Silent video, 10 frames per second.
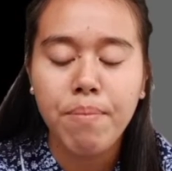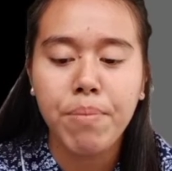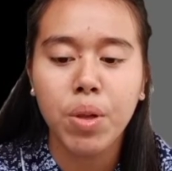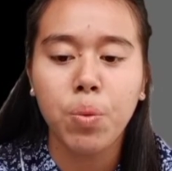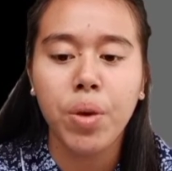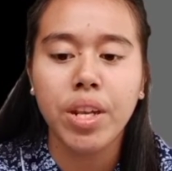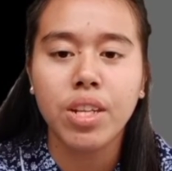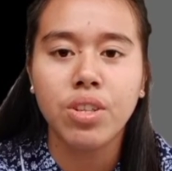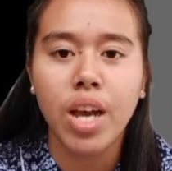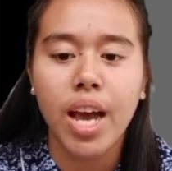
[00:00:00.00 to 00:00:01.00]
but when
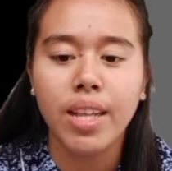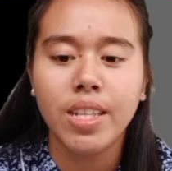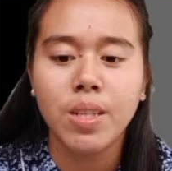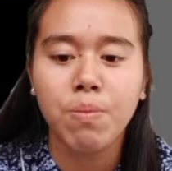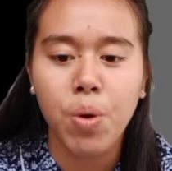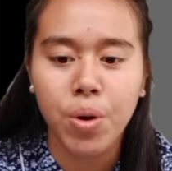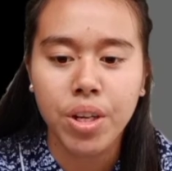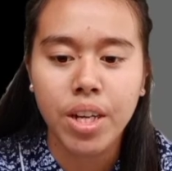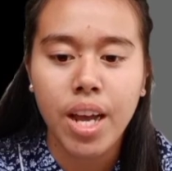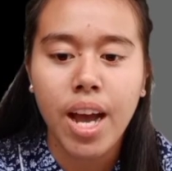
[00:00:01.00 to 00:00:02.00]
the child is
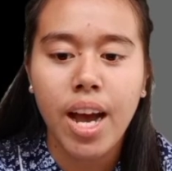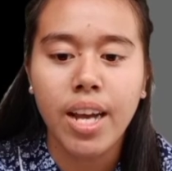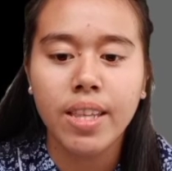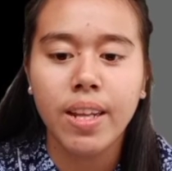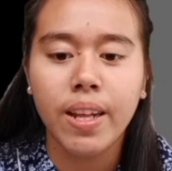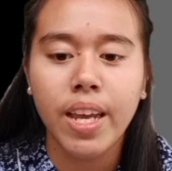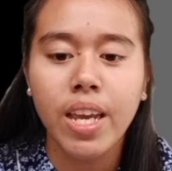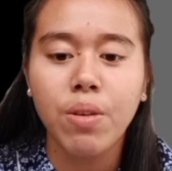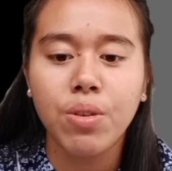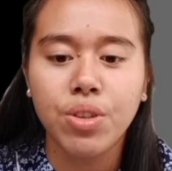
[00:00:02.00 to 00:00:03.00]
born, until
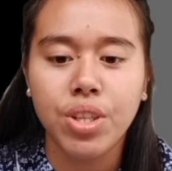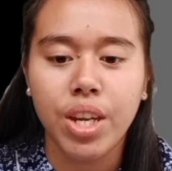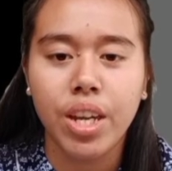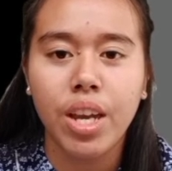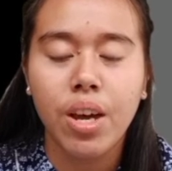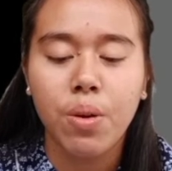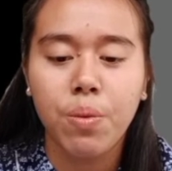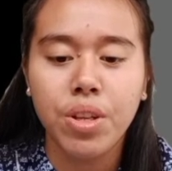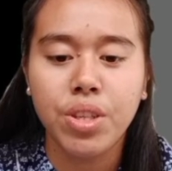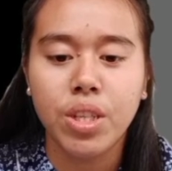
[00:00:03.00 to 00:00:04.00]
he or she
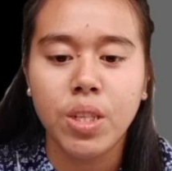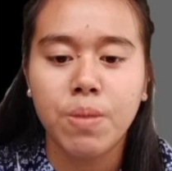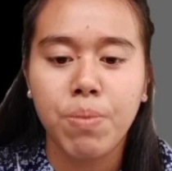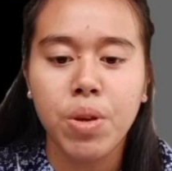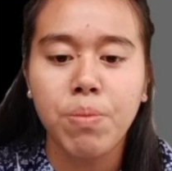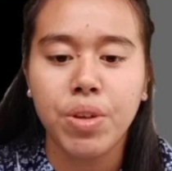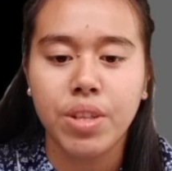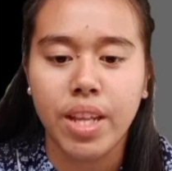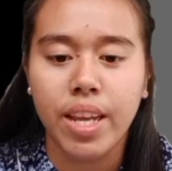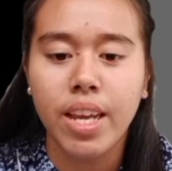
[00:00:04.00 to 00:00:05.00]
reaches
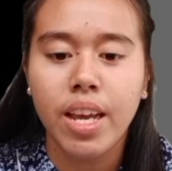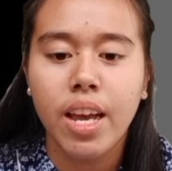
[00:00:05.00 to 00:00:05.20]
puberty,